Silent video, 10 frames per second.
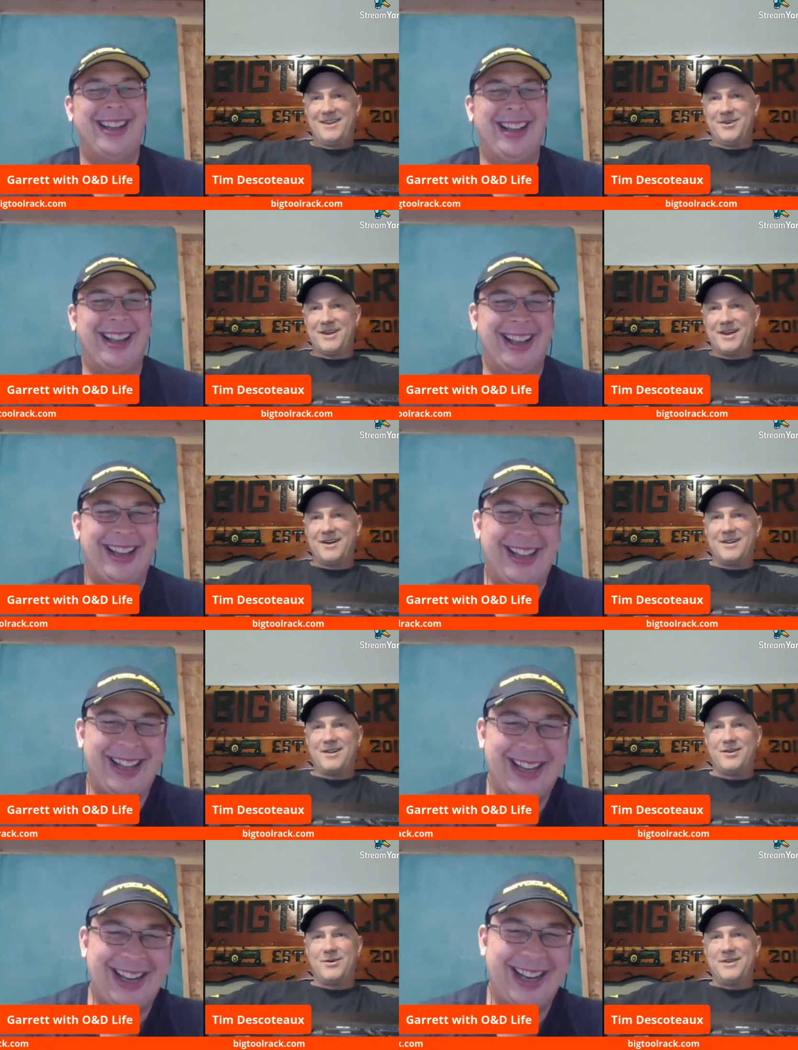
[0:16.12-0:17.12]
Speaker 1: hello, Garrett.
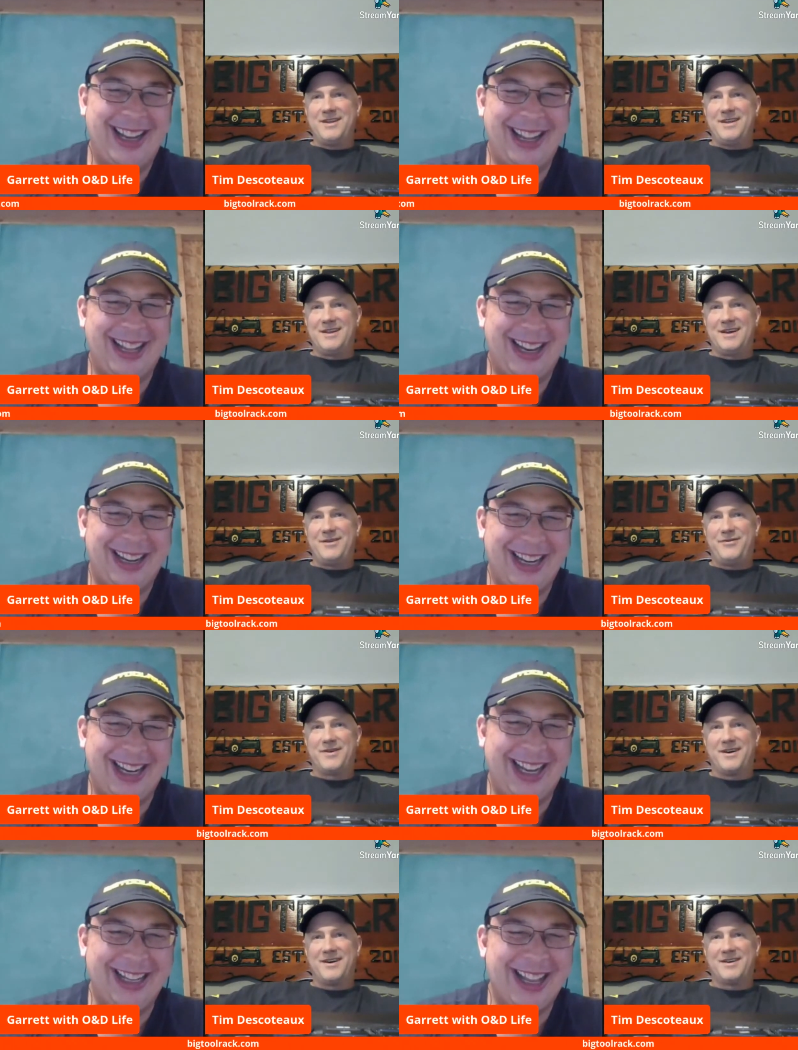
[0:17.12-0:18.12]
Hello, OND
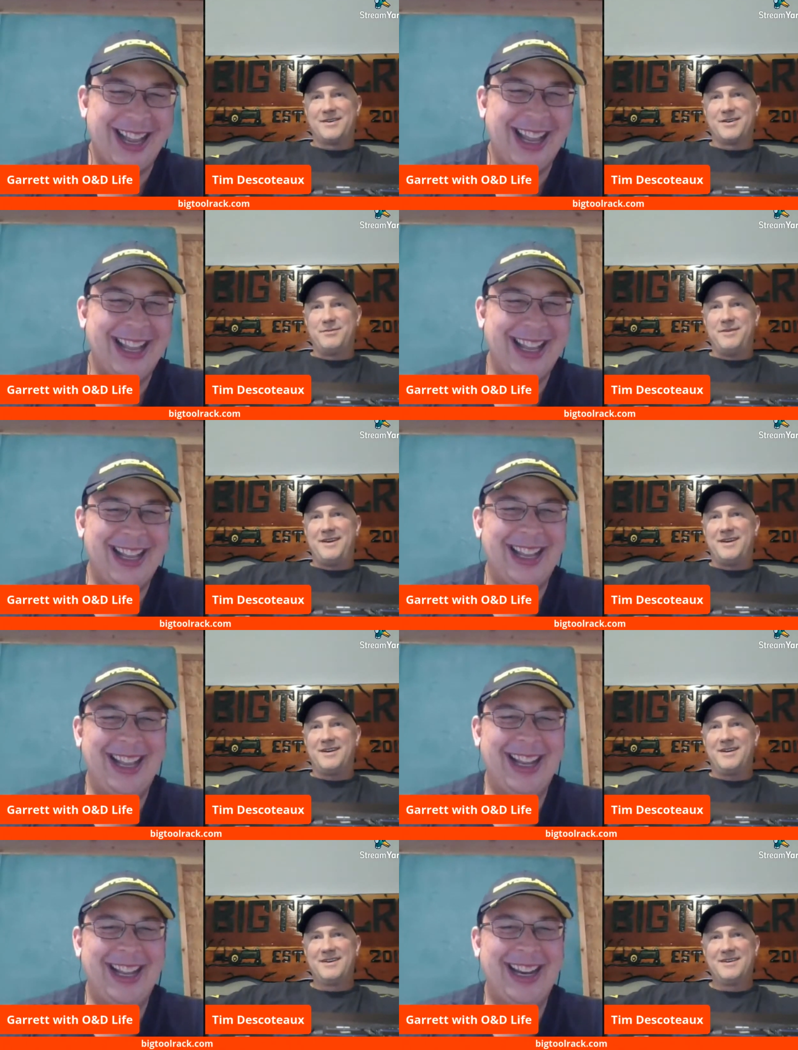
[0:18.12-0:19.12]
Life. Uh, good to be
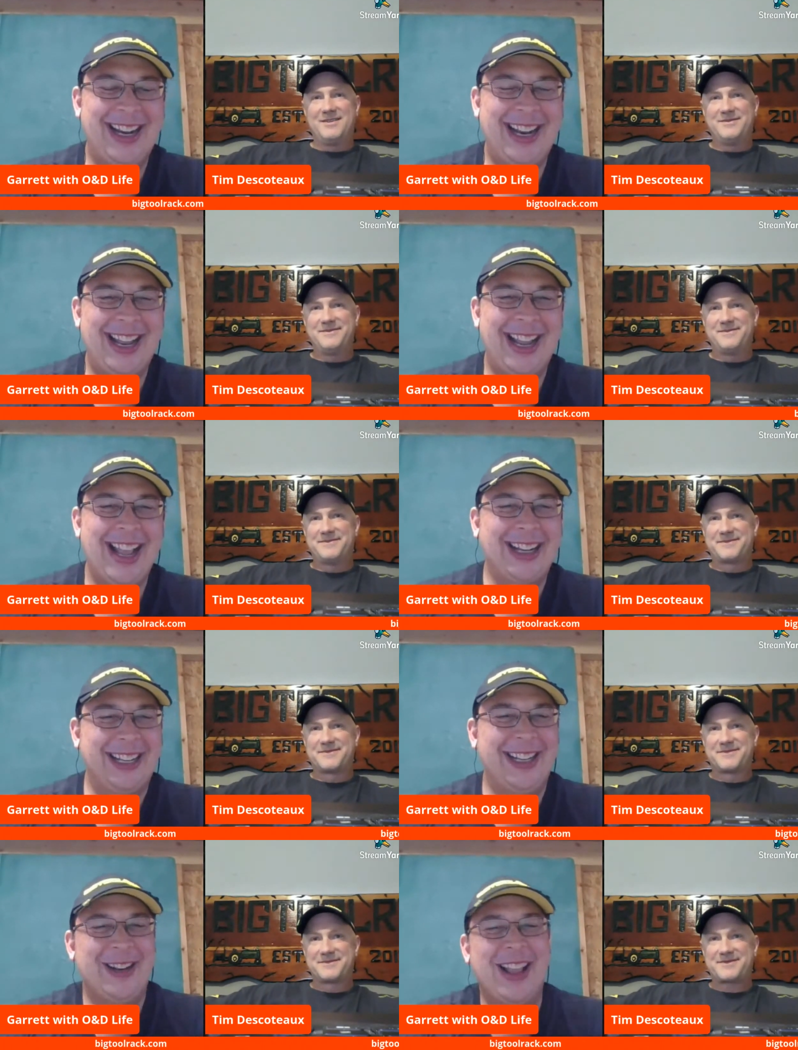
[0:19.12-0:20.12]
here.
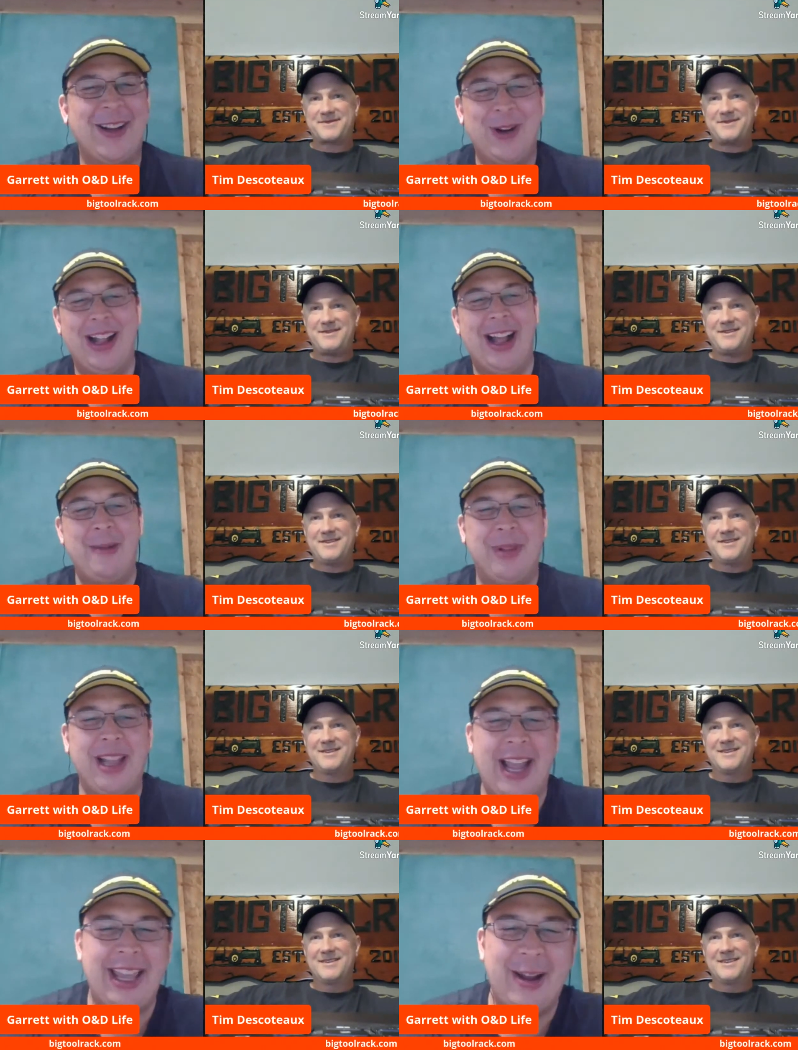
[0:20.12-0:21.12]
Speaker 2: Well,
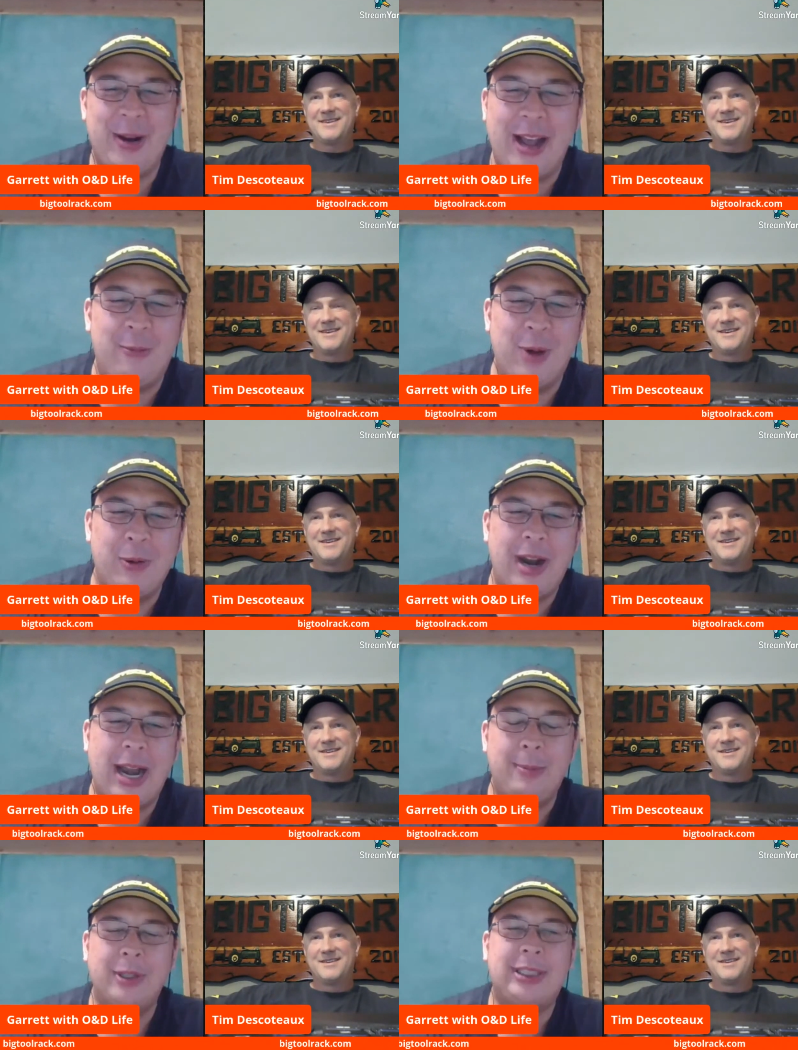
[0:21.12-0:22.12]
I'm glad that uh, we
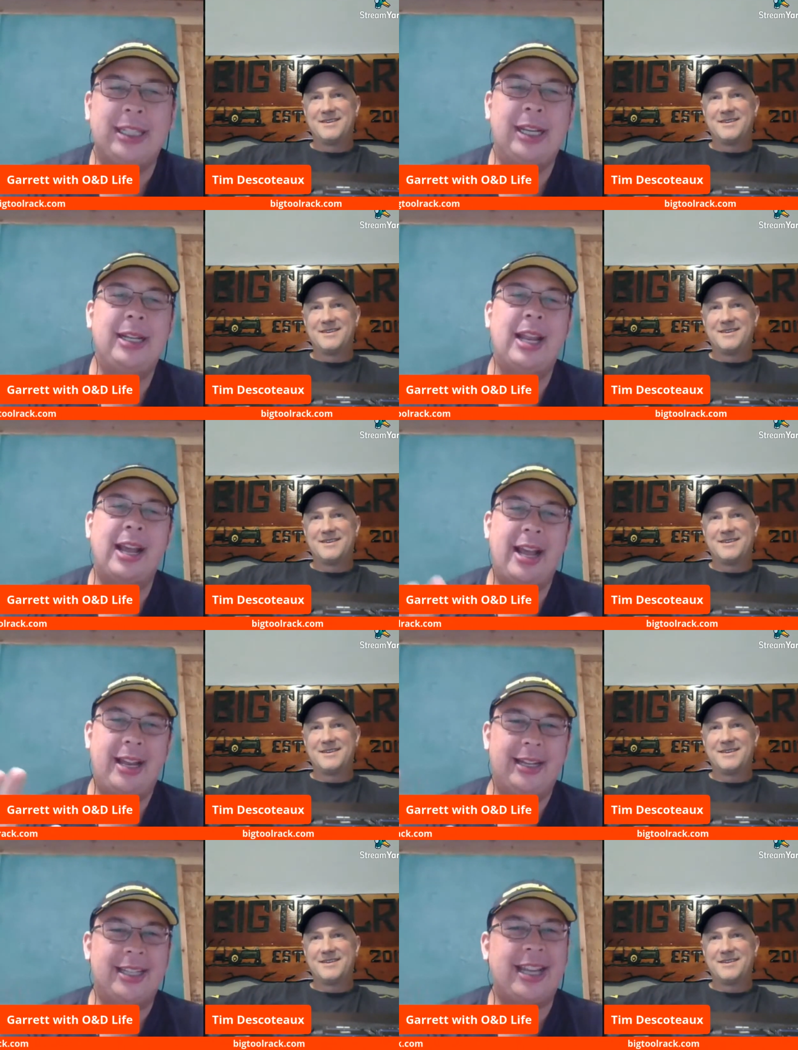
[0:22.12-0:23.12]
were able to
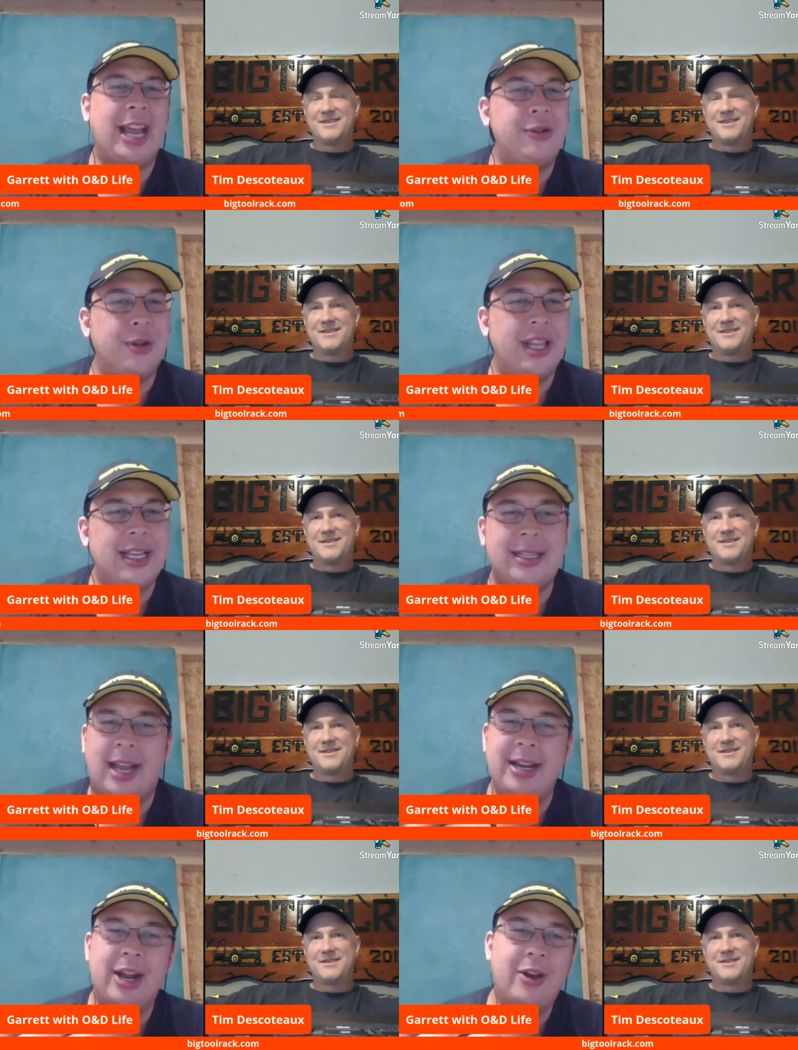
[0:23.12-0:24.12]
uh, schedule
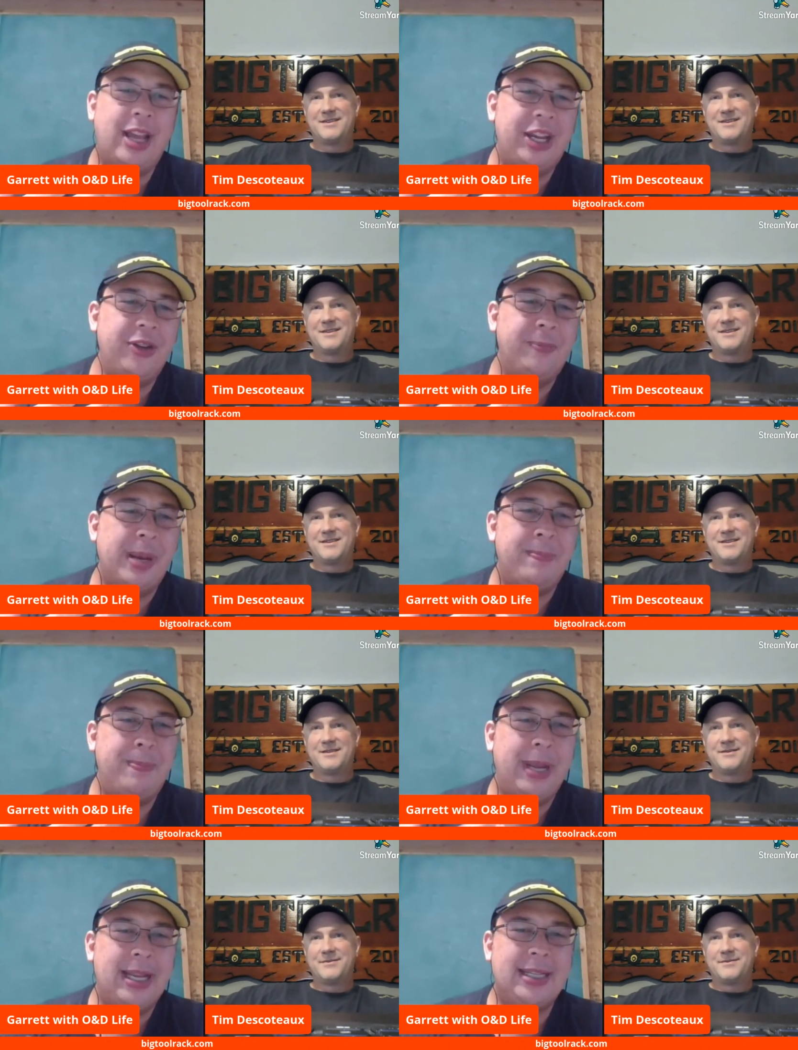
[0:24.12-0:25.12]
this. I know that you've
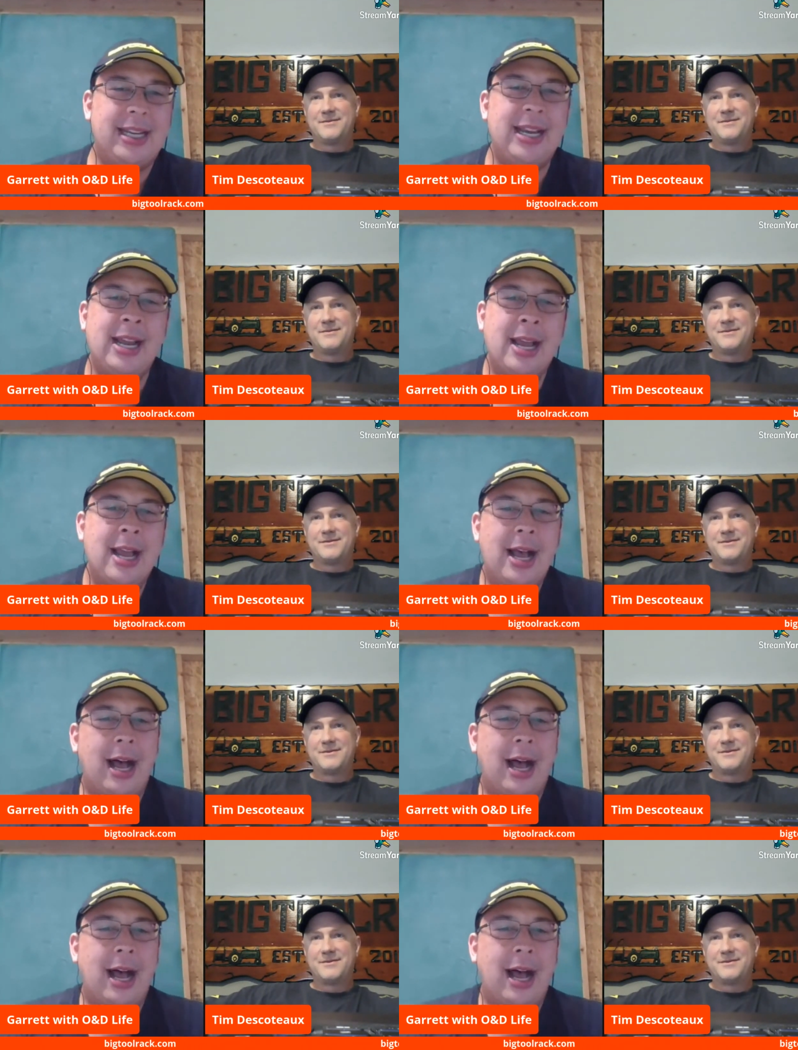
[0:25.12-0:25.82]
been busy.